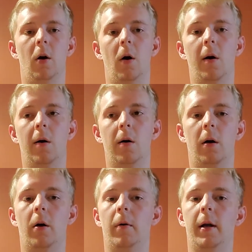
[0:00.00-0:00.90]
all
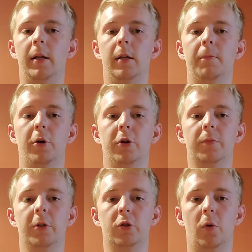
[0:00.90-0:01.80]
already produce
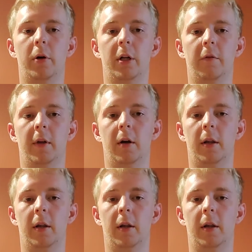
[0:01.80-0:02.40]
majority of their